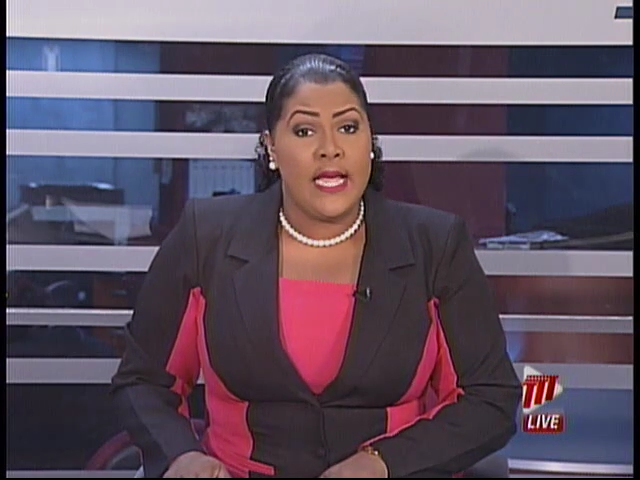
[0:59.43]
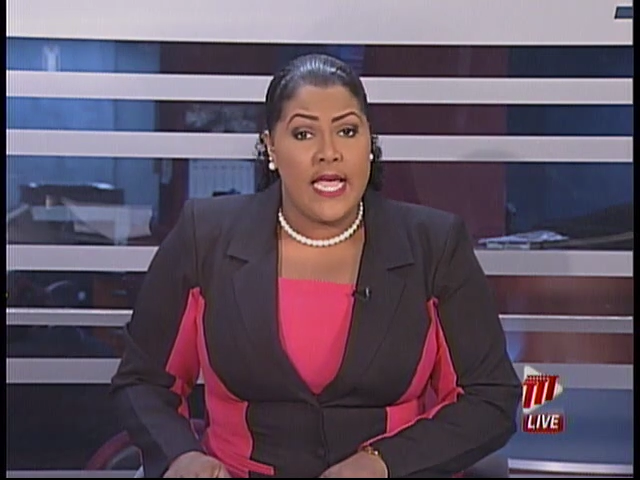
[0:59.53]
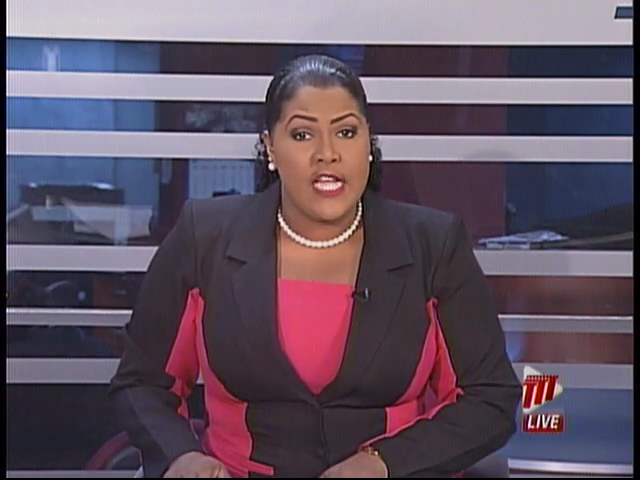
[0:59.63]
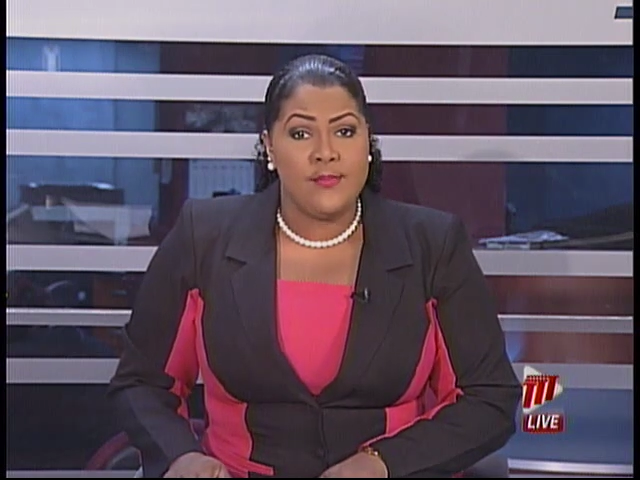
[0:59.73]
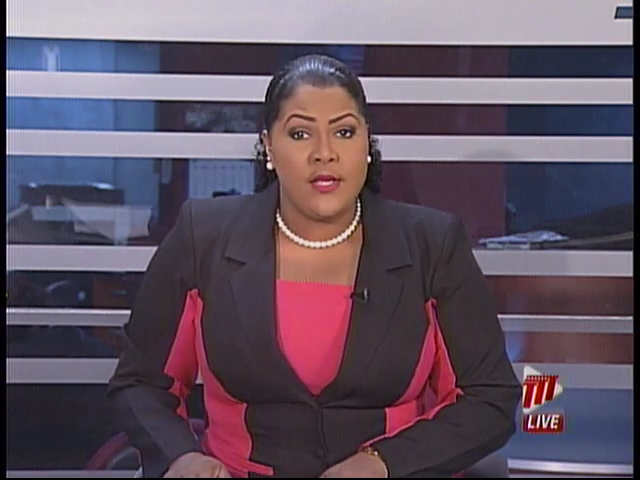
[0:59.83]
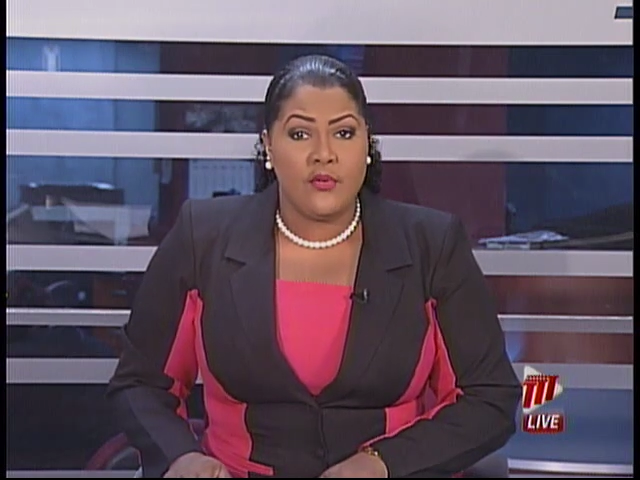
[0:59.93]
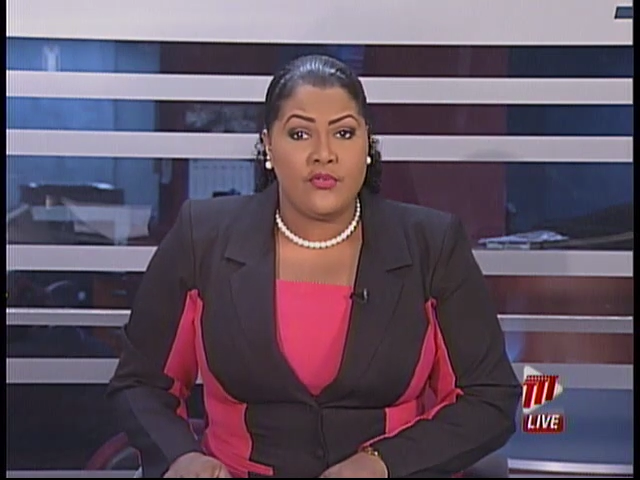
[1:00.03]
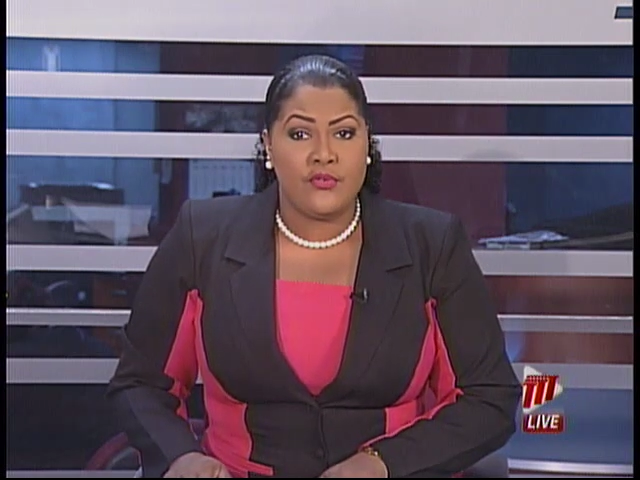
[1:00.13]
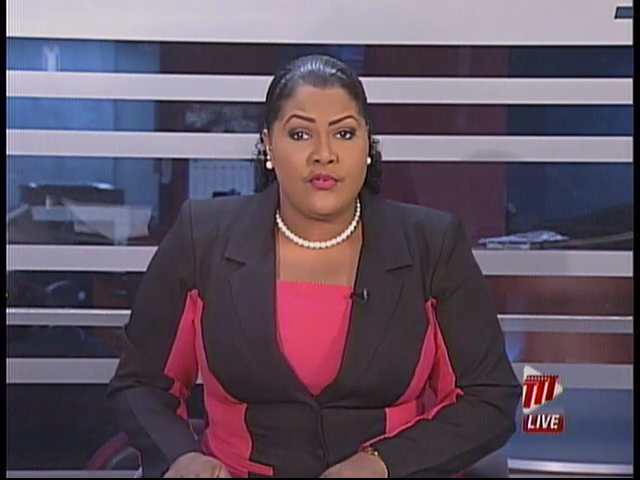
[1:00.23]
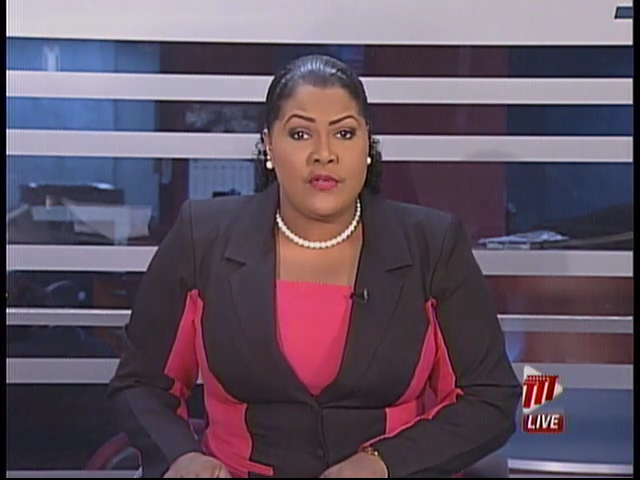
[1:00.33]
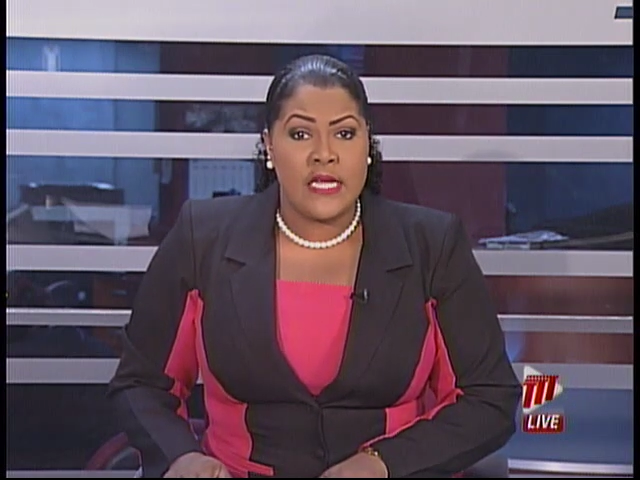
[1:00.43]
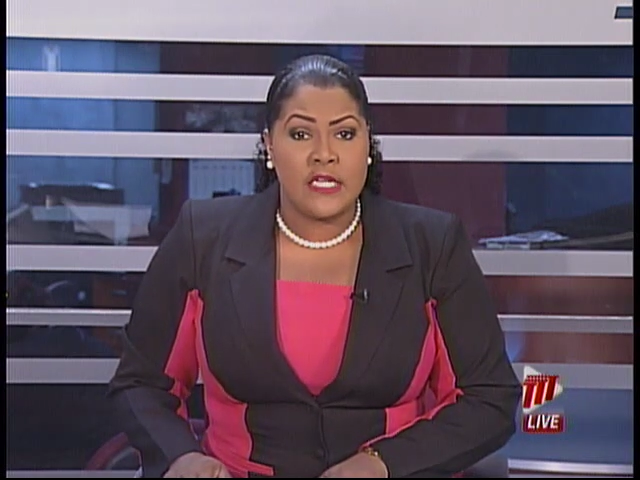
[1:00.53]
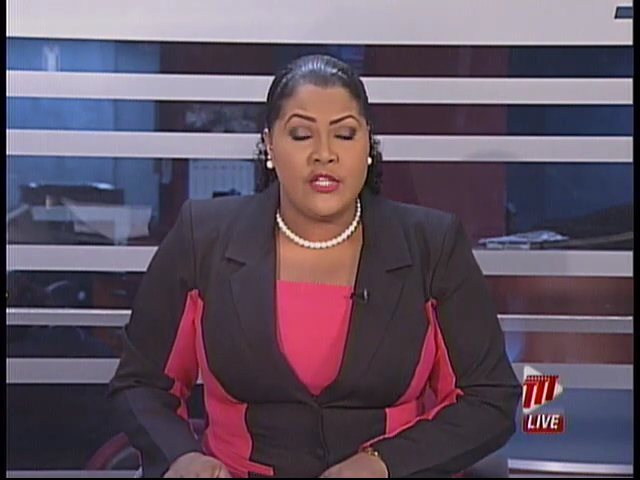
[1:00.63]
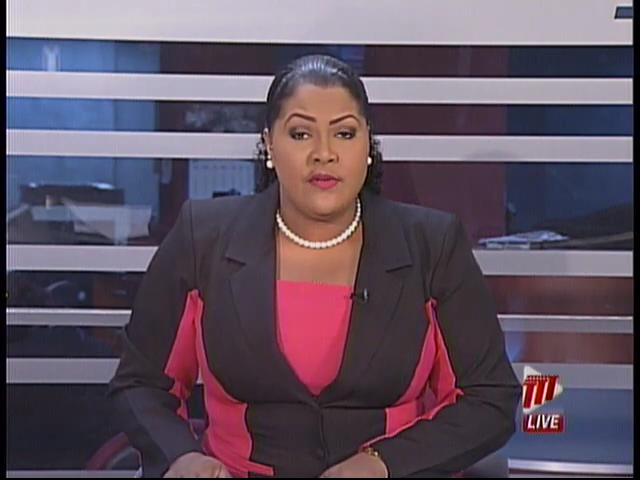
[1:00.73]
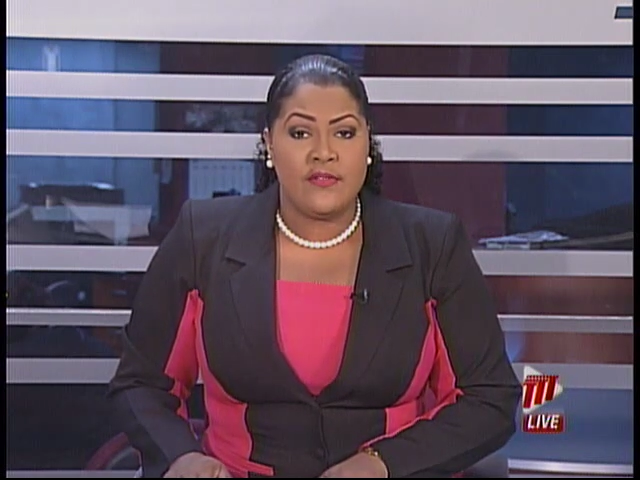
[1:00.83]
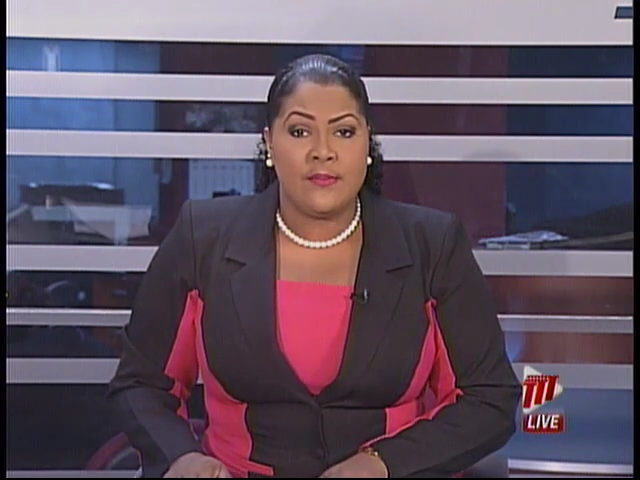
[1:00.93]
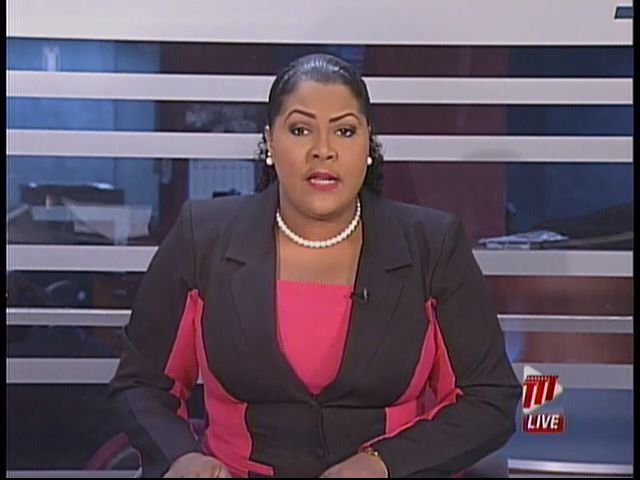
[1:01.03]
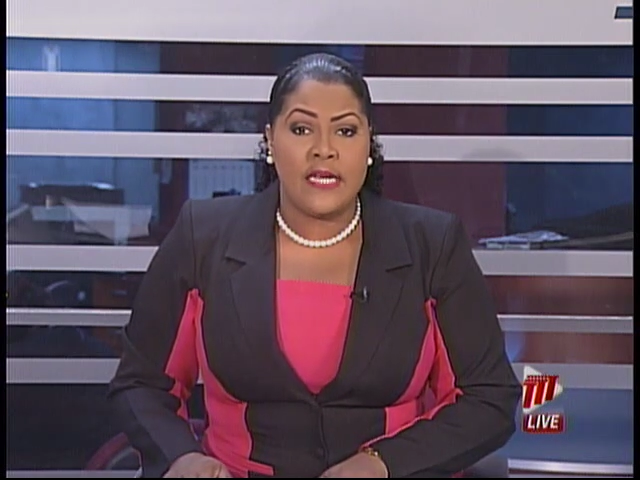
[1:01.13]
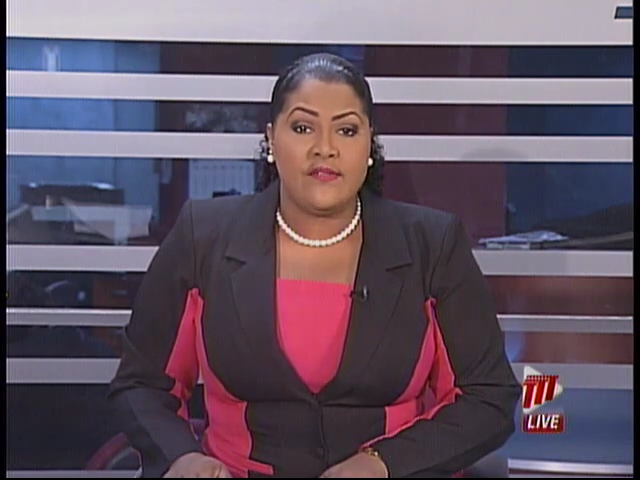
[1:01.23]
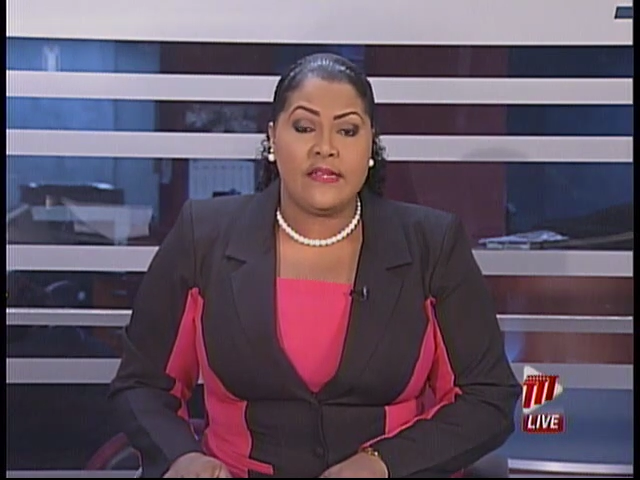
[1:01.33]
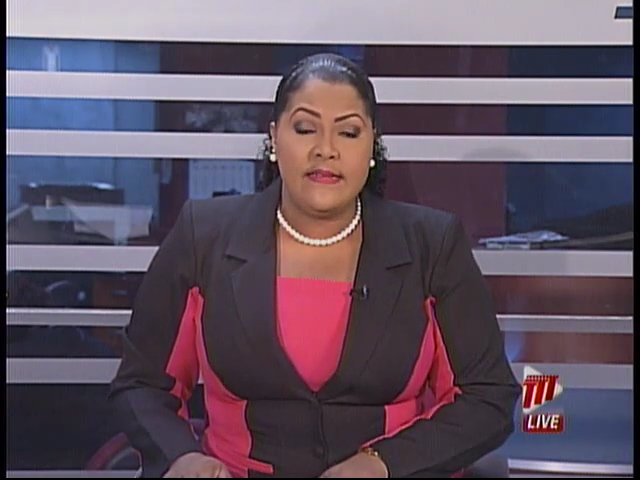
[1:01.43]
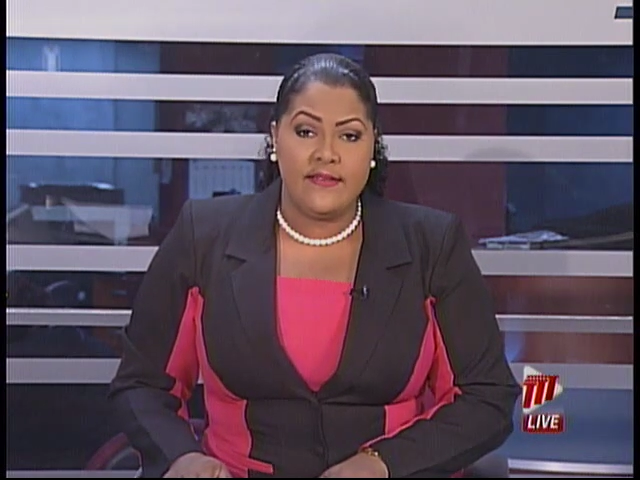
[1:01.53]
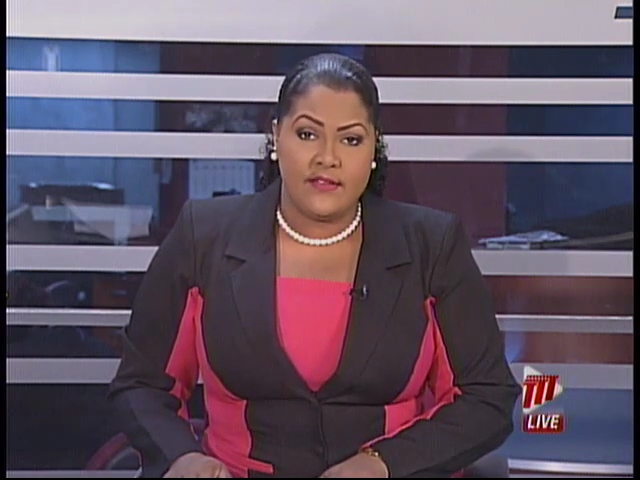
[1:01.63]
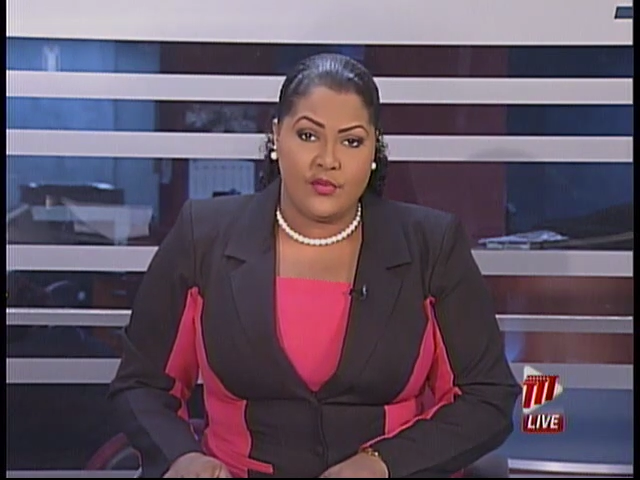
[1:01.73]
NP also said a new supply of diesel